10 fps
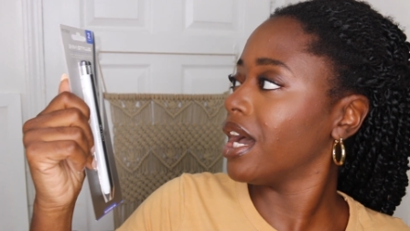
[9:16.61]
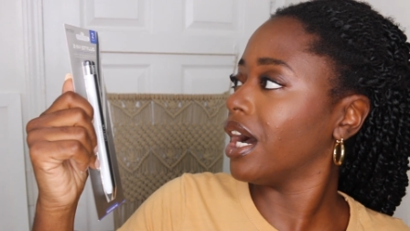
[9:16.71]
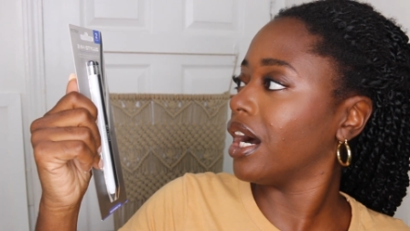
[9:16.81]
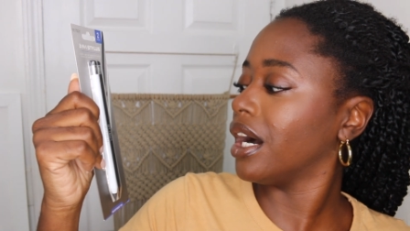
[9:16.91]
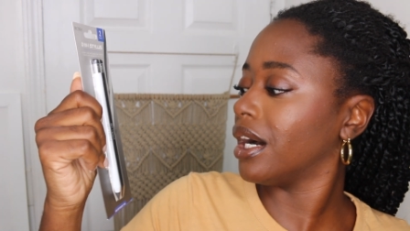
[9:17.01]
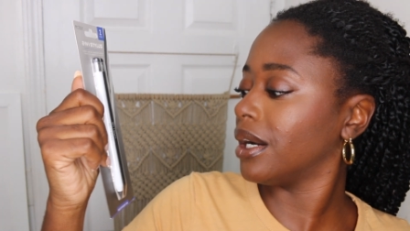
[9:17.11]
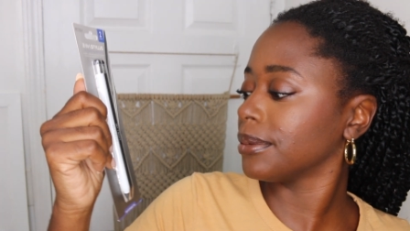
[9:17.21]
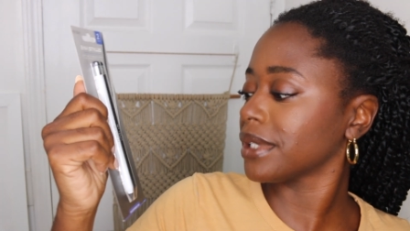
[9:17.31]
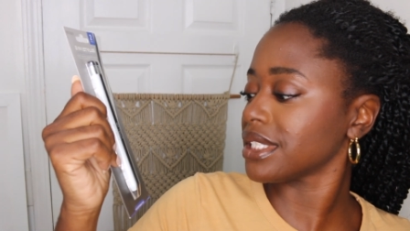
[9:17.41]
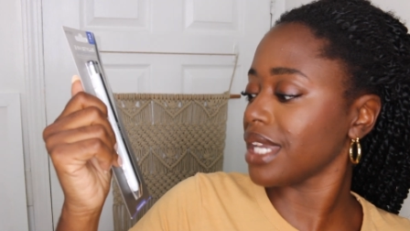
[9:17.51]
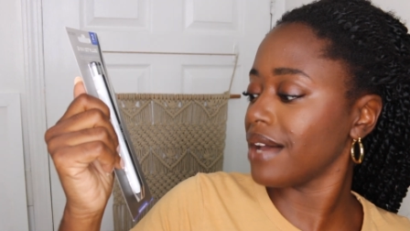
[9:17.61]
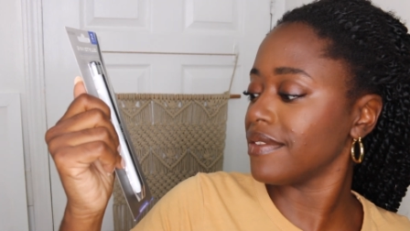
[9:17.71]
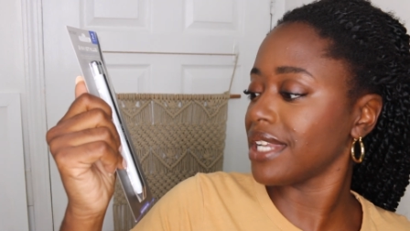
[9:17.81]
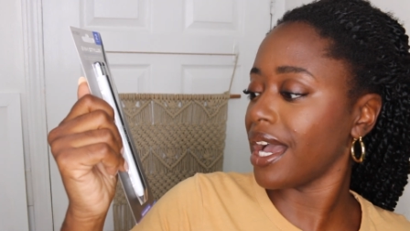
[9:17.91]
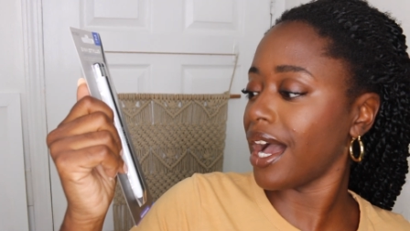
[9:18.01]
Um, cause I have
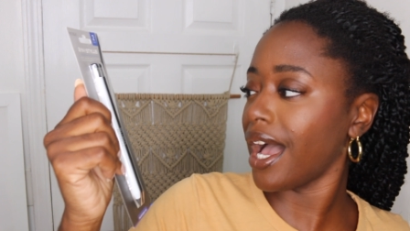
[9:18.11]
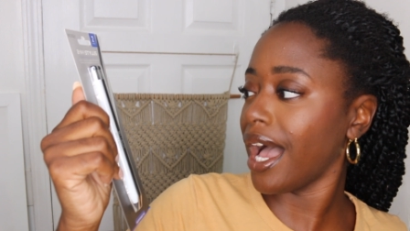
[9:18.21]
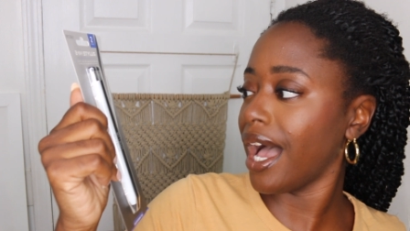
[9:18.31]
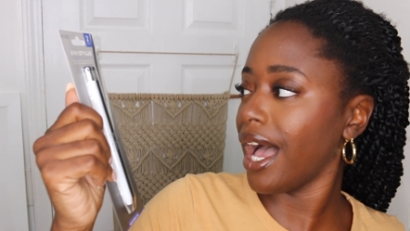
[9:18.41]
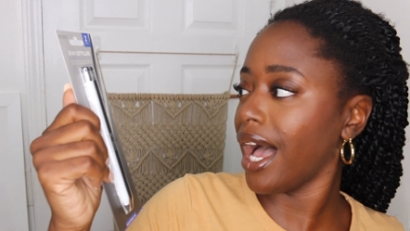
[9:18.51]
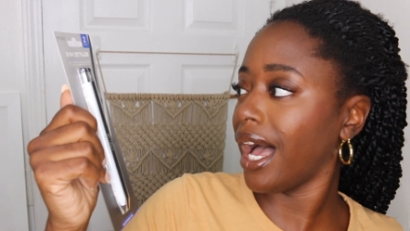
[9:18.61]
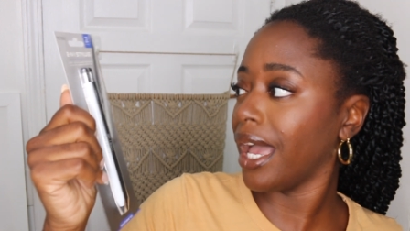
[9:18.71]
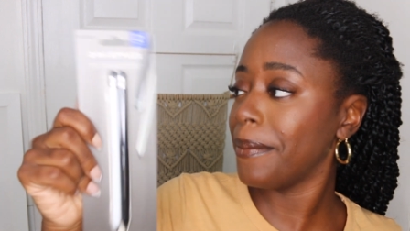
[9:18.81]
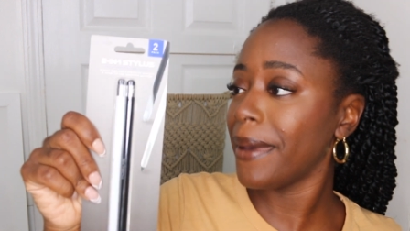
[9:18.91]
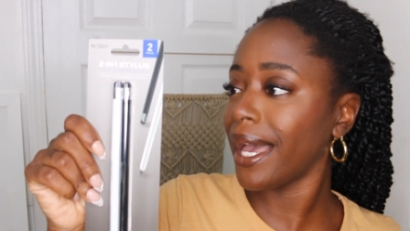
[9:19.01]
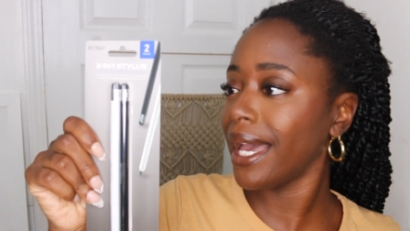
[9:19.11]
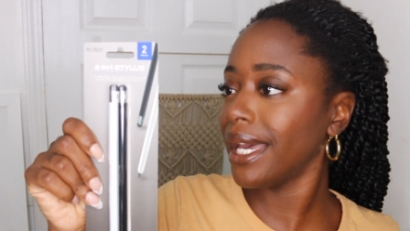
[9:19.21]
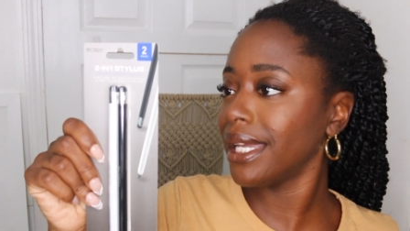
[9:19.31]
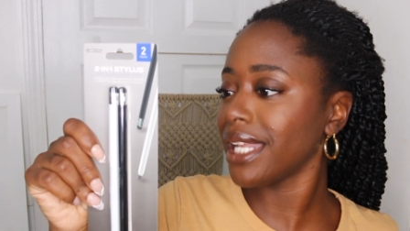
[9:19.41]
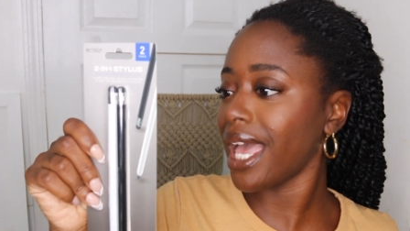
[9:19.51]
an
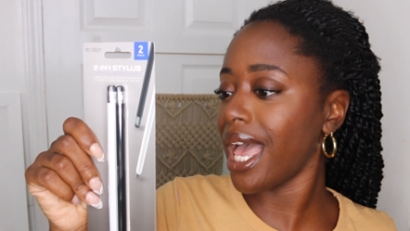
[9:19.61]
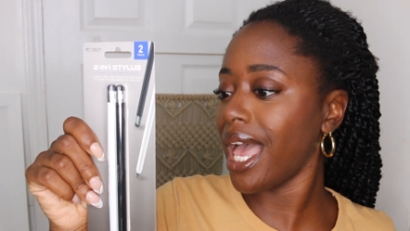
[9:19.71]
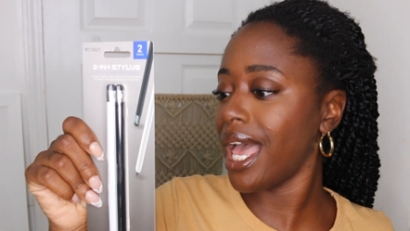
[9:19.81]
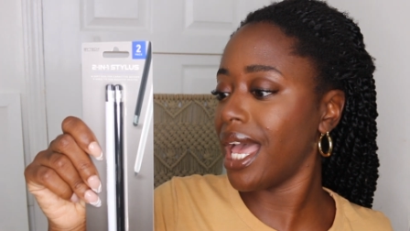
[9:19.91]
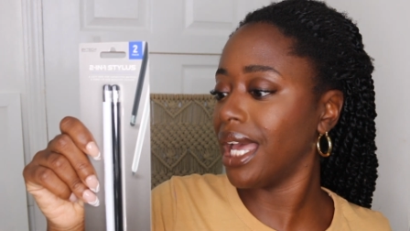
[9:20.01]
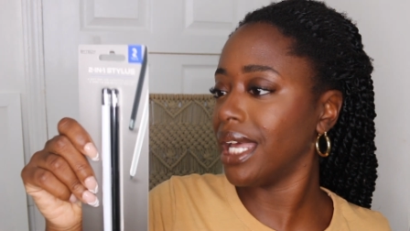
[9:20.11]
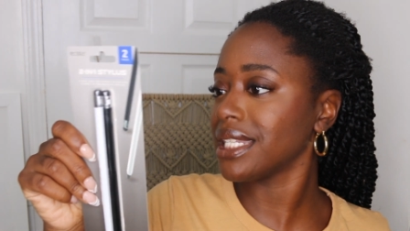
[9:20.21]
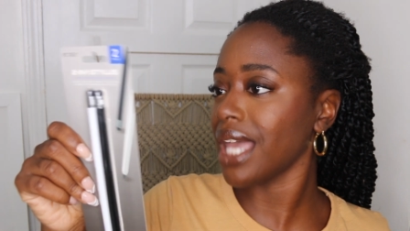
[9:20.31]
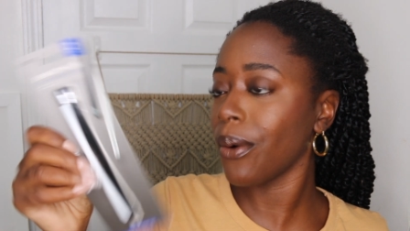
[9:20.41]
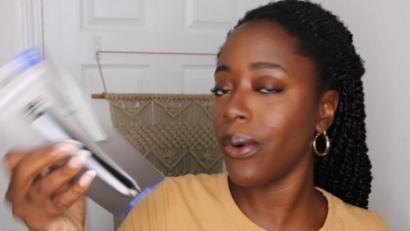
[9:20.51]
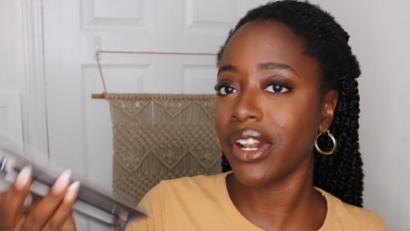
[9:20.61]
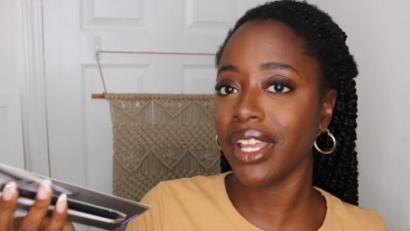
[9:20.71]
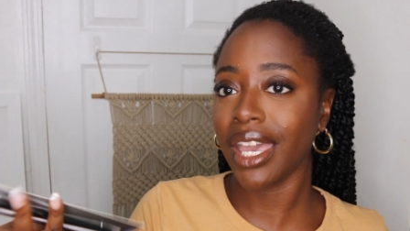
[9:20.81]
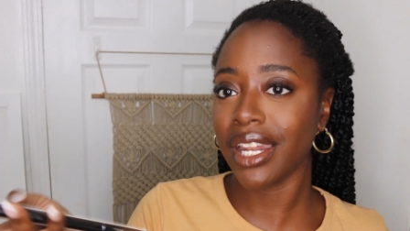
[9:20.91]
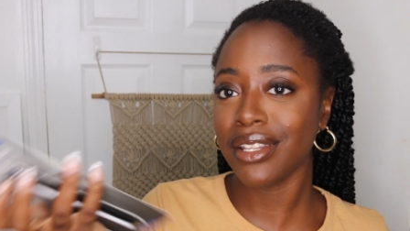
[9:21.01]
iPad and I want to
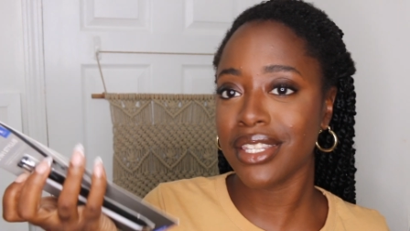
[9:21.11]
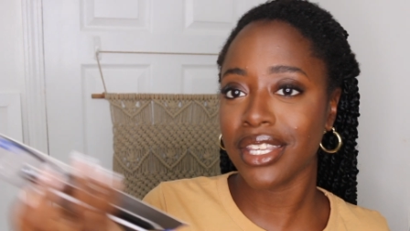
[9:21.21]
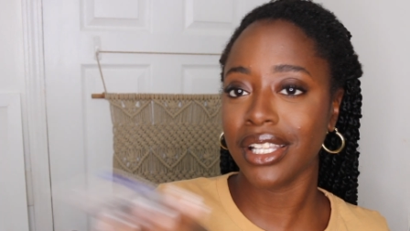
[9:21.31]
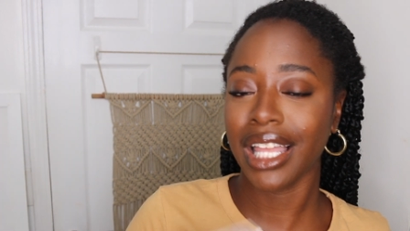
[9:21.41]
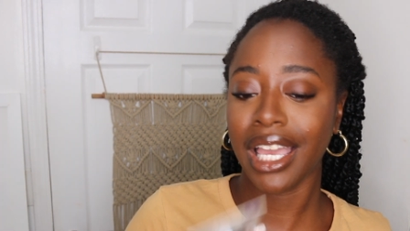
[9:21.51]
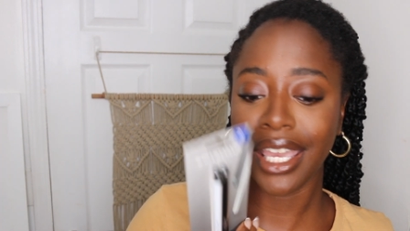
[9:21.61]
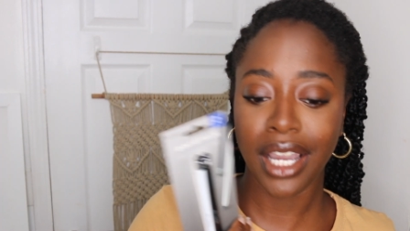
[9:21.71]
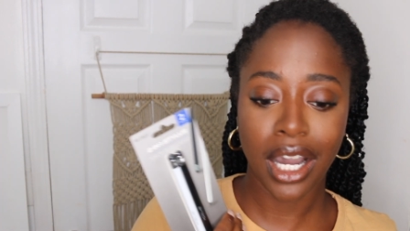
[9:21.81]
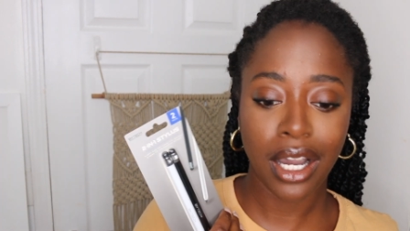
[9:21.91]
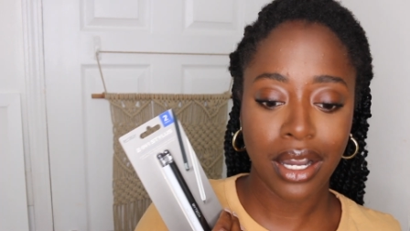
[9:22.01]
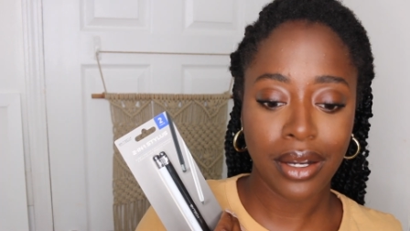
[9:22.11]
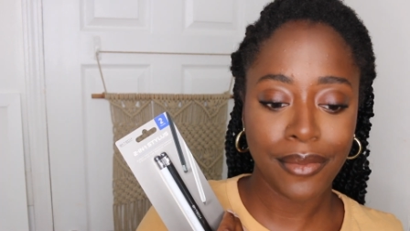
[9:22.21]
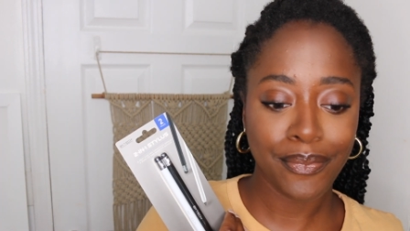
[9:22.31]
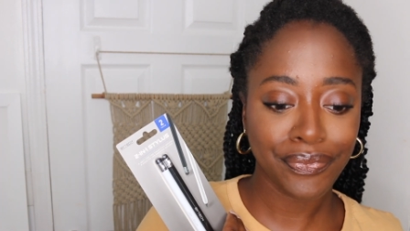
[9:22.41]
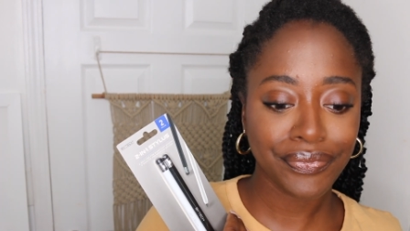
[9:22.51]
get into like,
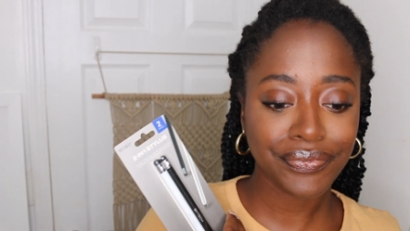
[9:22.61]
um,